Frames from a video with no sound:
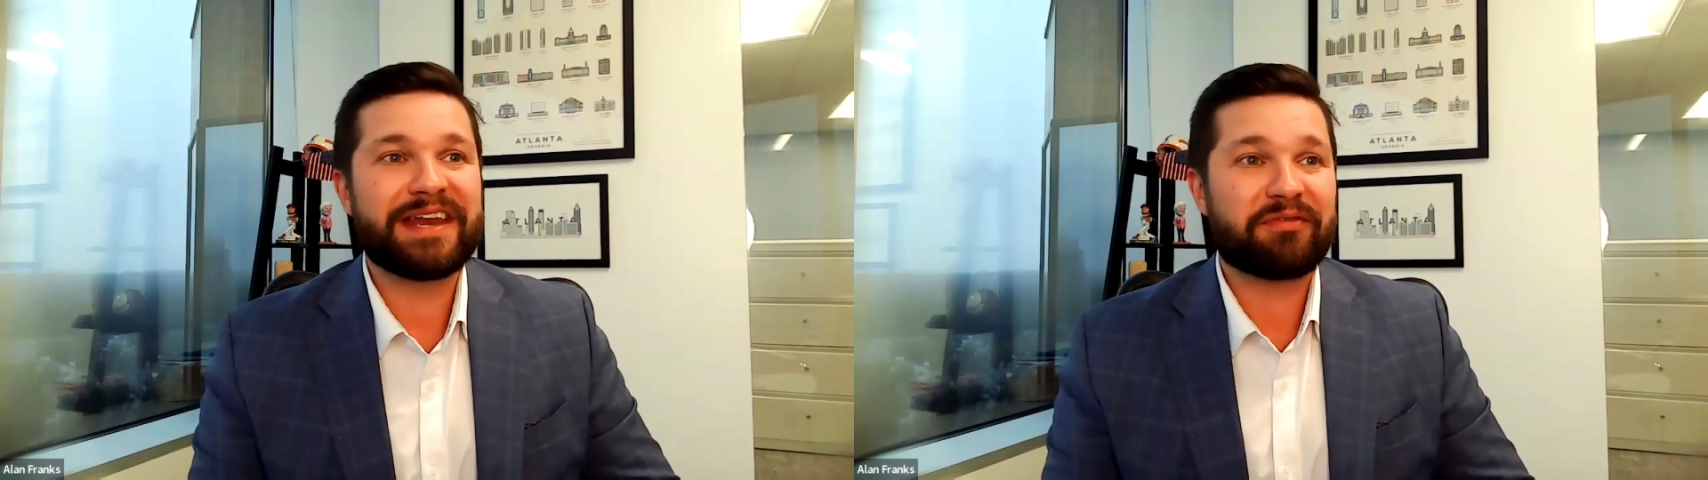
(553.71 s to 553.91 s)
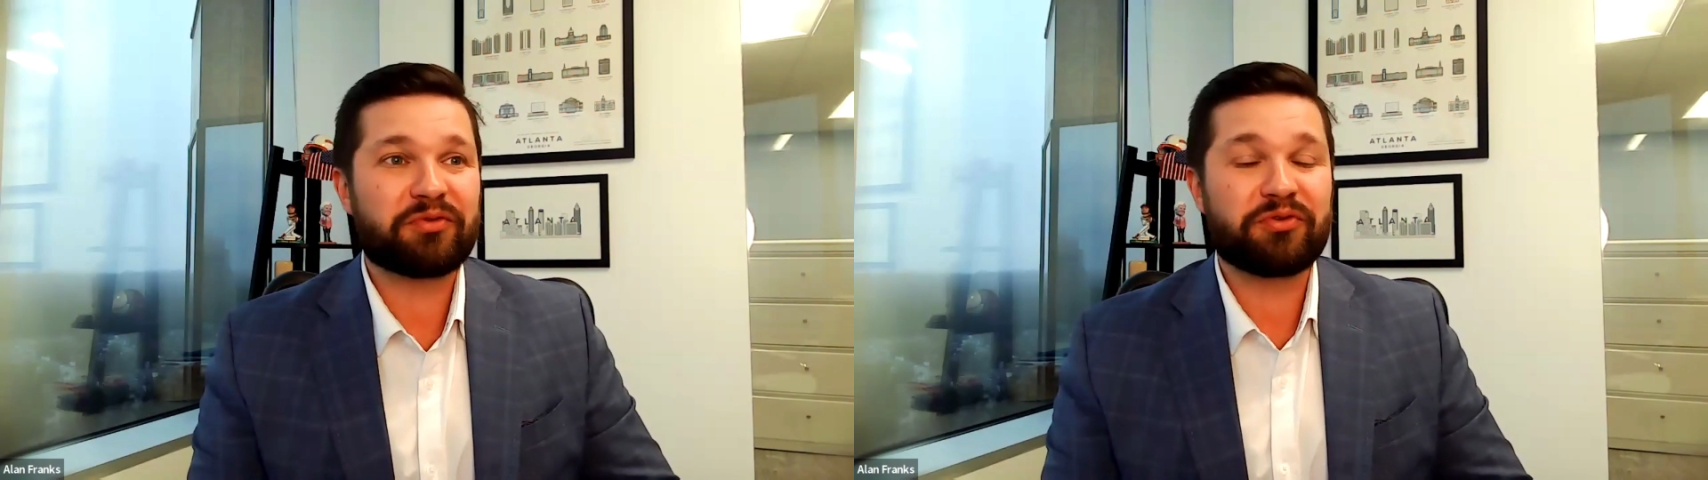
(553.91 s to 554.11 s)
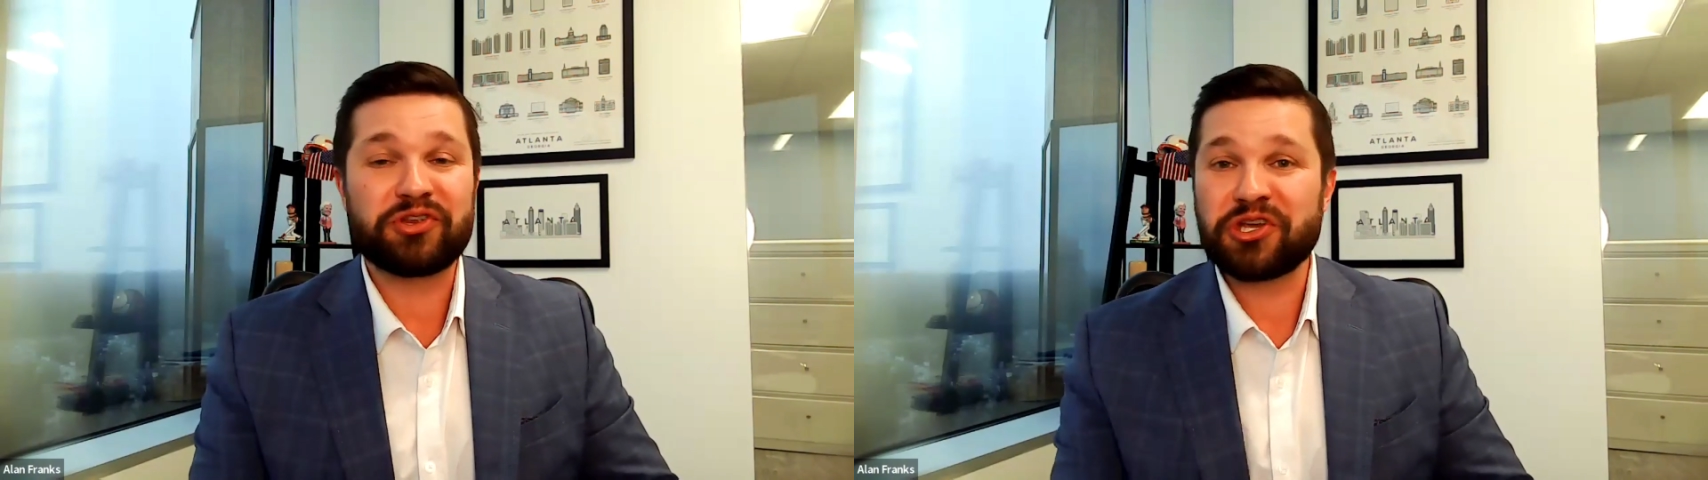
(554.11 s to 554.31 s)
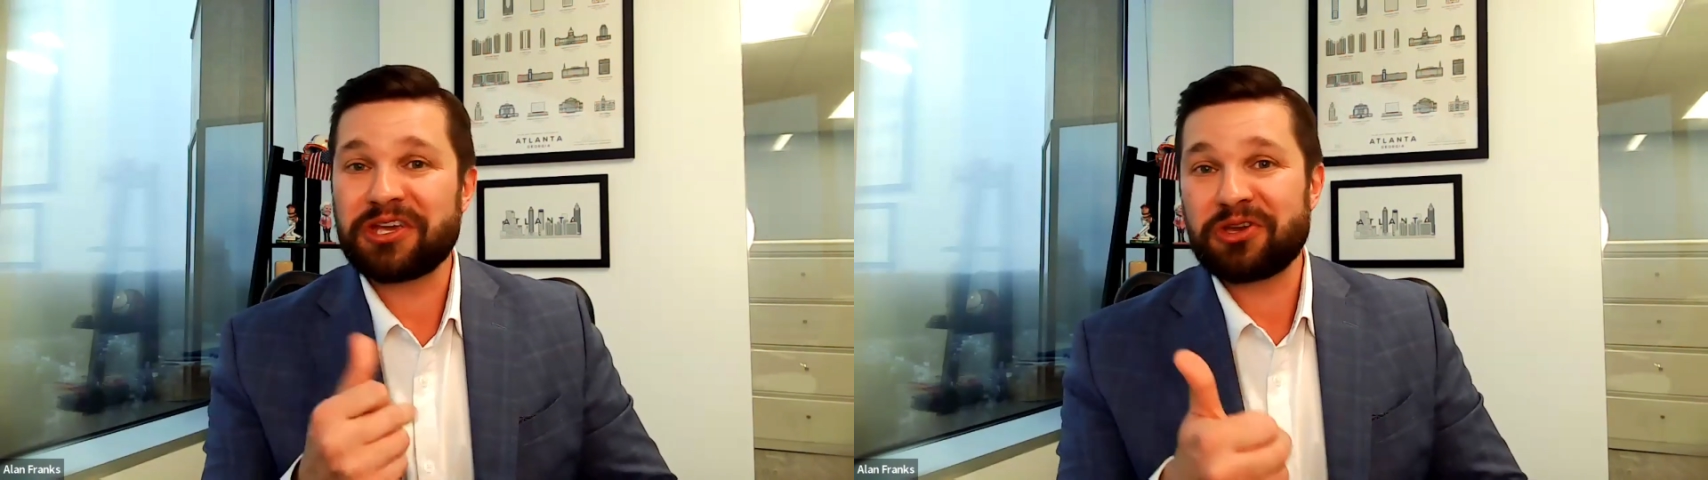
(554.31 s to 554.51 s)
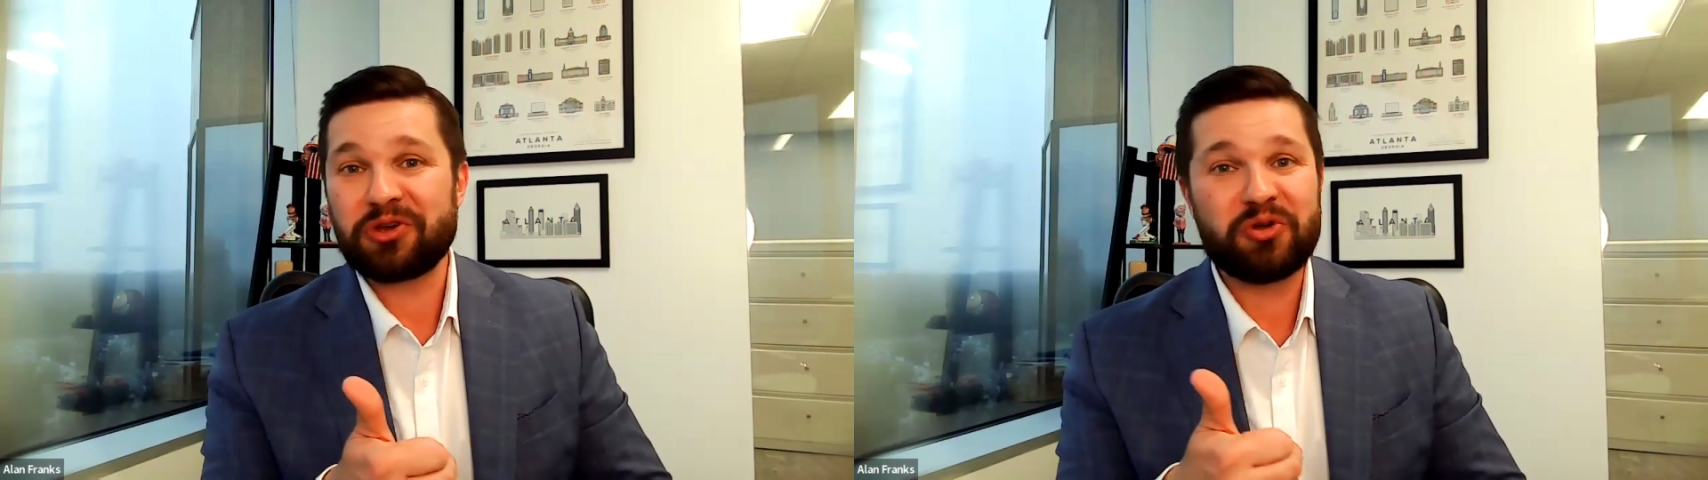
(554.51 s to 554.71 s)
And after the
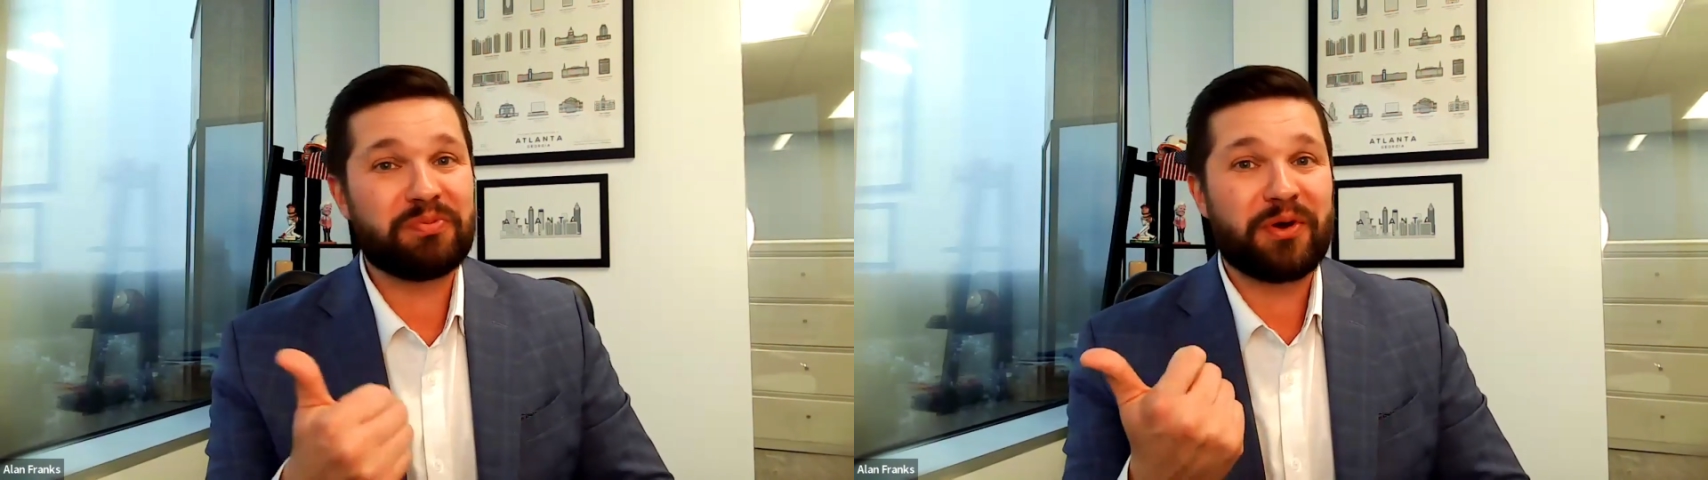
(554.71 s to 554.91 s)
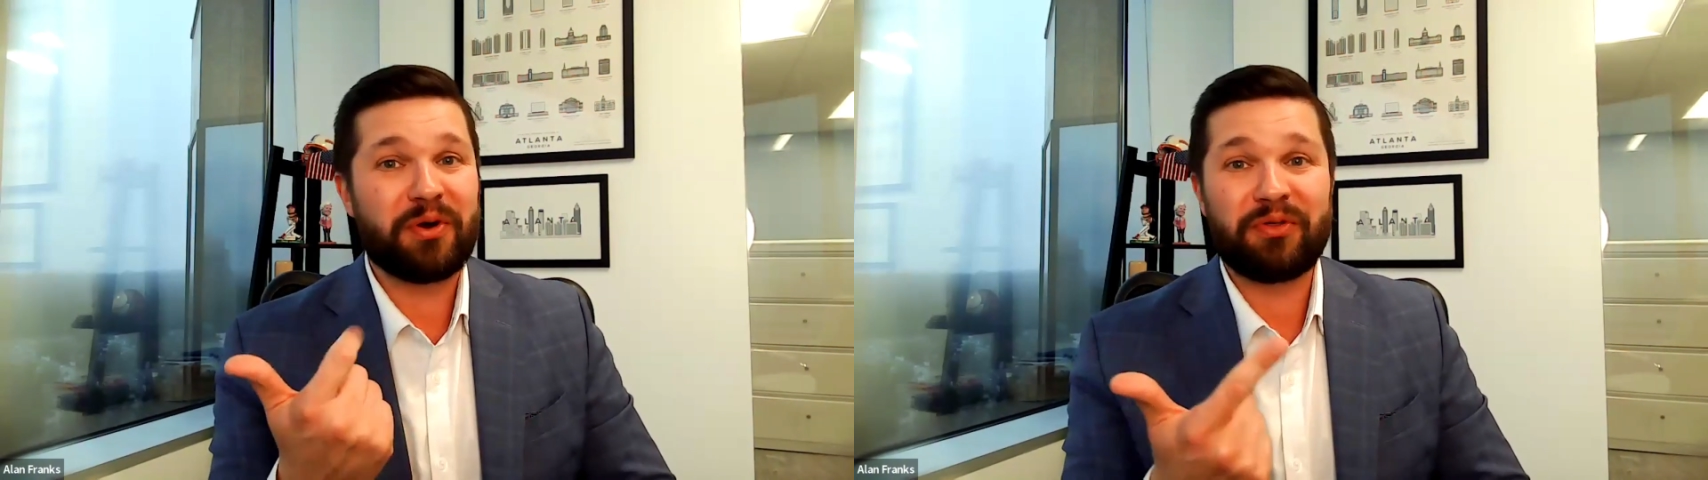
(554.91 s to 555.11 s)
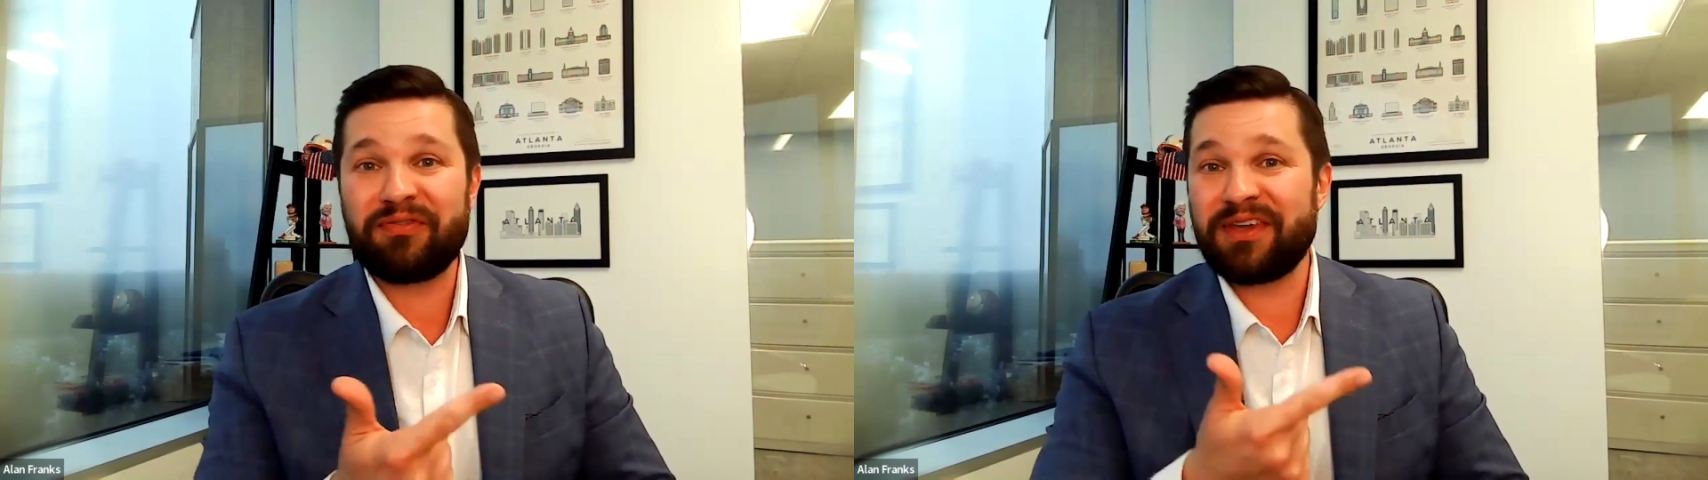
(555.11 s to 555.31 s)
chicken coop and all the